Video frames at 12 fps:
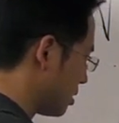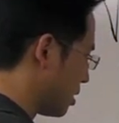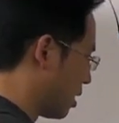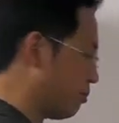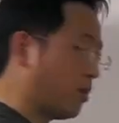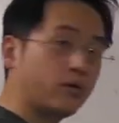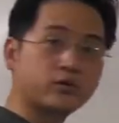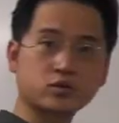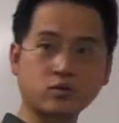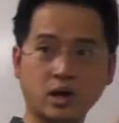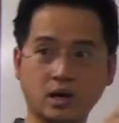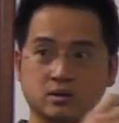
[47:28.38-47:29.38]
on both
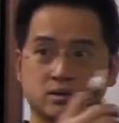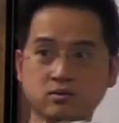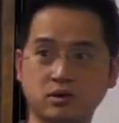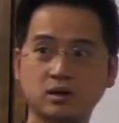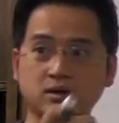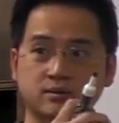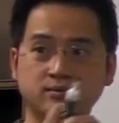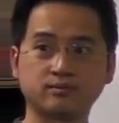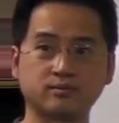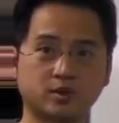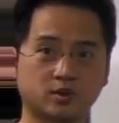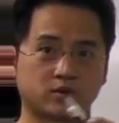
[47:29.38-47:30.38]
strands, right?
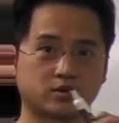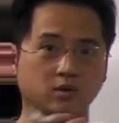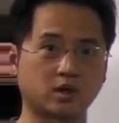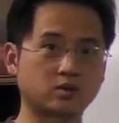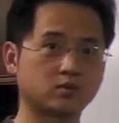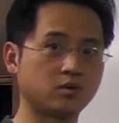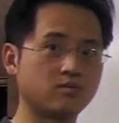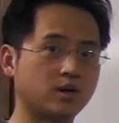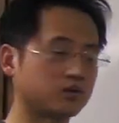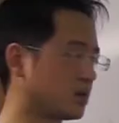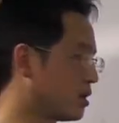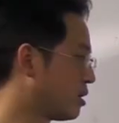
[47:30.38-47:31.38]
Both strands when you're
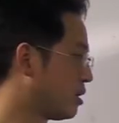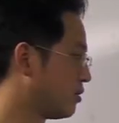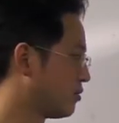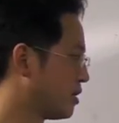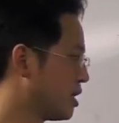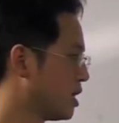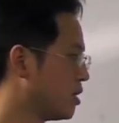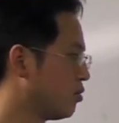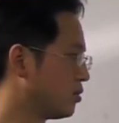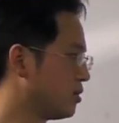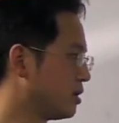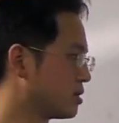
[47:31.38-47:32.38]
melting it off
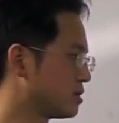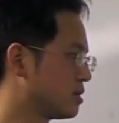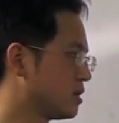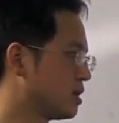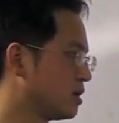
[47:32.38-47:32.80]
with this.